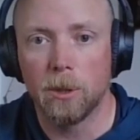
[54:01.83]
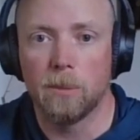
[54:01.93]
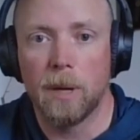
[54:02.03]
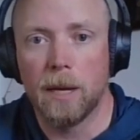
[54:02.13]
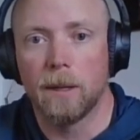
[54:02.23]
do you
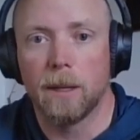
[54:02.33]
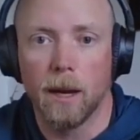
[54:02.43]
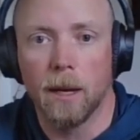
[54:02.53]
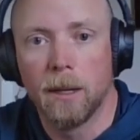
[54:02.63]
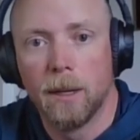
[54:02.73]
pay the
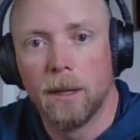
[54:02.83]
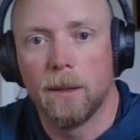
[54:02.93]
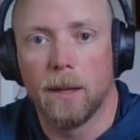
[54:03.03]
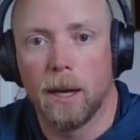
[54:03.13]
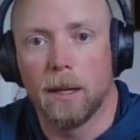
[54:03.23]
guy
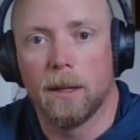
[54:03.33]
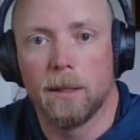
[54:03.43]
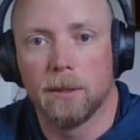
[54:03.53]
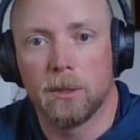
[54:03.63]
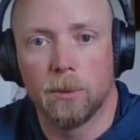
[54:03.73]
that
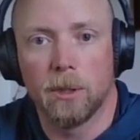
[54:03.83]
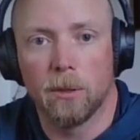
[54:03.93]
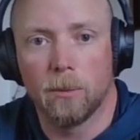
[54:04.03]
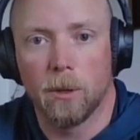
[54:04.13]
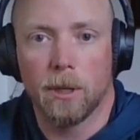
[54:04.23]
is doing all
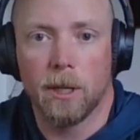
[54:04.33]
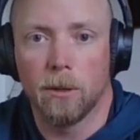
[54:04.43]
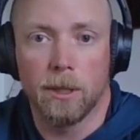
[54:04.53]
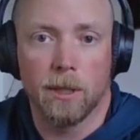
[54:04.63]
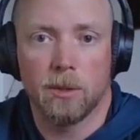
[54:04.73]
the work and
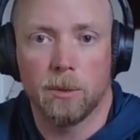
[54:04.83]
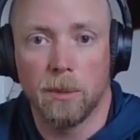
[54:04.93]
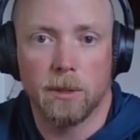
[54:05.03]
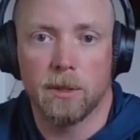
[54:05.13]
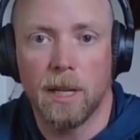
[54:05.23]
only has three
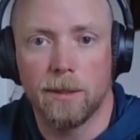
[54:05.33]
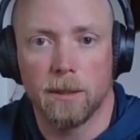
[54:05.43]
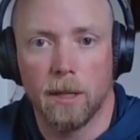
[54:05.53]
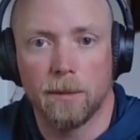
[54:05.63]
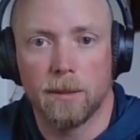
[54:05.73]
months of
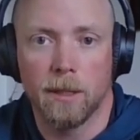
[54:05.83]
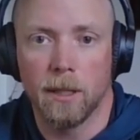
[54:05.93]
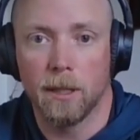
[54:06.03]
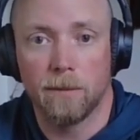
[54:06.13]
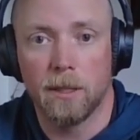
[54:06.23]
savings left. And
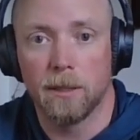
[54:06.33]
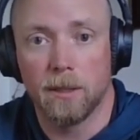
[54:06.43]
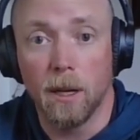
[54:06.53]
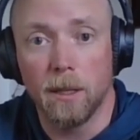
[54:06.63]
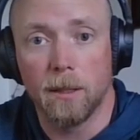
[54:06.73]
then if he's
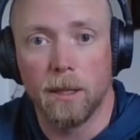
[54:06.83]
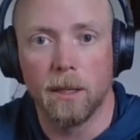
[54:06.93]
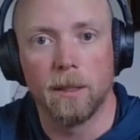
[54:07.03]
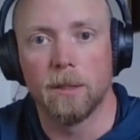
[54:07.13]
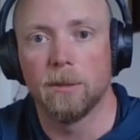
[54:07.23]
done,
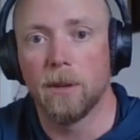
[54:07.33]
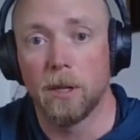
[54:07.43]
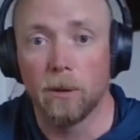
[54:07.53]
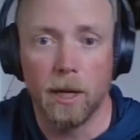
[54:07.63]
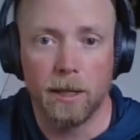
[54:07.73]
then you've got a
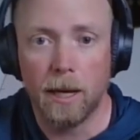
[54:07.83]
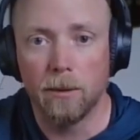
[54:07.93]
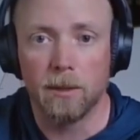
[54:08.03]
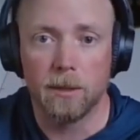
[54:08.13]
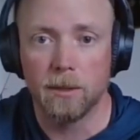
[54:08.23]
great
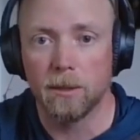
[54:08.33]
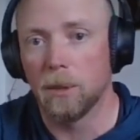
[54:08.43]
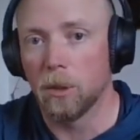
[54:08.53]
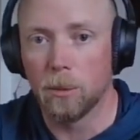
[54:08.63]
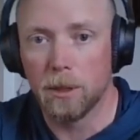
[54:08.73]
accounting system
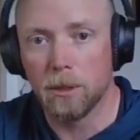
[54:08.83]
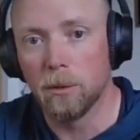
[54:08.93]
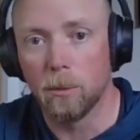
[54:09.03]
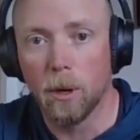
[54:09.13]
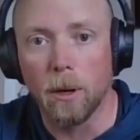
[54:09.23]
and nobody to do
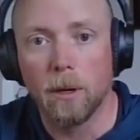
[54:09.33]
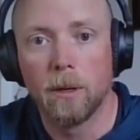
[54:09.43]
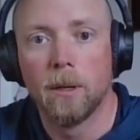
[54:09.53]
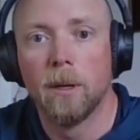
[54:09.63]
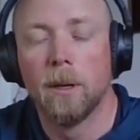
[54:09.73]
the work.
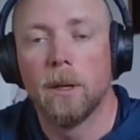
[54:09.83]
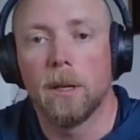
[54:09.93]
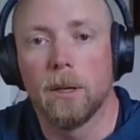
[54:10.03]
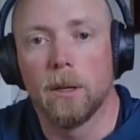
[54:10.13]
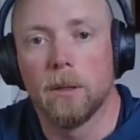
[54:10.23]

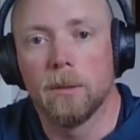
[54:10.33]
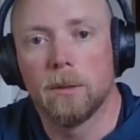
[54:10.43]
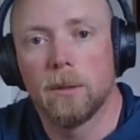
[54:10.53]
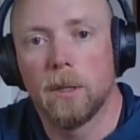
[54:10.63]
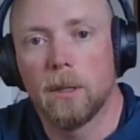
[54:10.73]
You know,
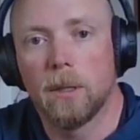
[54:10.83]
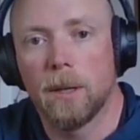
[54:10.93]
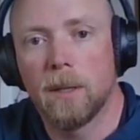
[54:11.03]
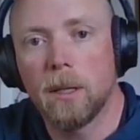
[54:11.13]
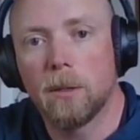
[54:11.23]
I
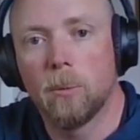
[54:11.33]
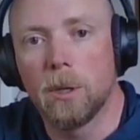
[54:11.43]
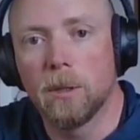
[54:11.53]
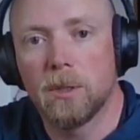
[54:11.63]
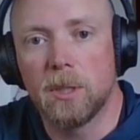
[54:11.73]
think what
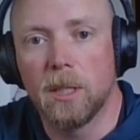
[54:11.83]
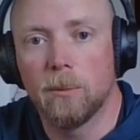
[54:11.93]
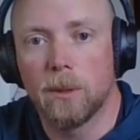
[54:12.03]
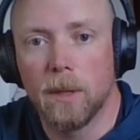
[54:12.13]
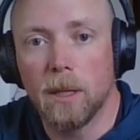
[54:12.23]
you're seeing
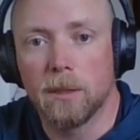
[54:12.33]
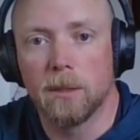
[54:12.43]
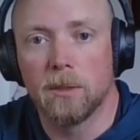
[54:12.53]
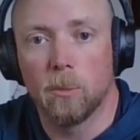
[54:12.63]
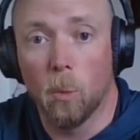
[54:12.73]
with us
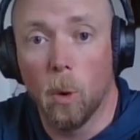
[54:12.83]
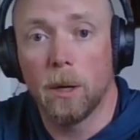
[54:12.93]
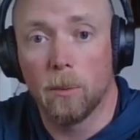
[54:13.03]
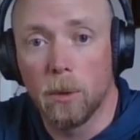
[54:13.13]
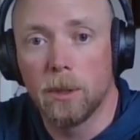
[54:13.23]
is what
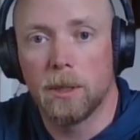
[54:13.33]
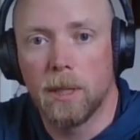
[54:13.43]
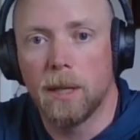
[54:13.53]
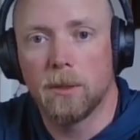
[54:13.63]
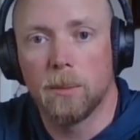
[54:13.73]
it really
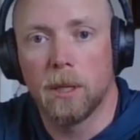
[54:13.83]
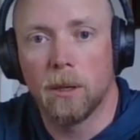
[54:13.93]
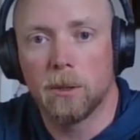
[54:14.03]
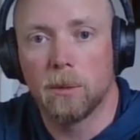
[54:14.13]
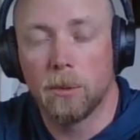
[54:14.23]
takes to be an
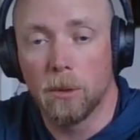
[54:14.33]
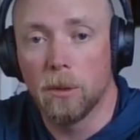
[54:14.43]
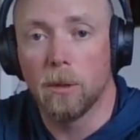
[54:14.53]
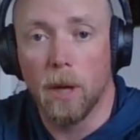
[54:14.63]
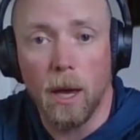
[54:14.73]

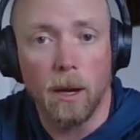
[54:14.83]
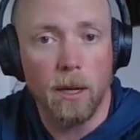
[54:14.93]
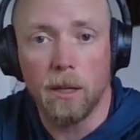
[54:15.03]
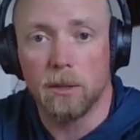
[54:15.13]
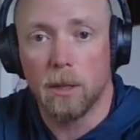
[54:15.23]
entrepreneur, and it
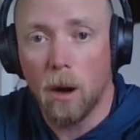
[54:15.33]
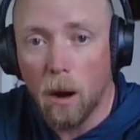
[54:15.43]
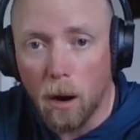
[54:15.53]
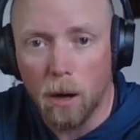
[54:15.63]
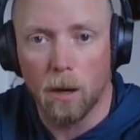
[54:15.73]
is
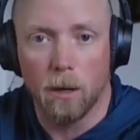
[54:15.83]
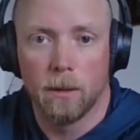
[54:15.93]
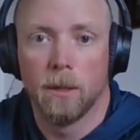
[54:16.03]
hard.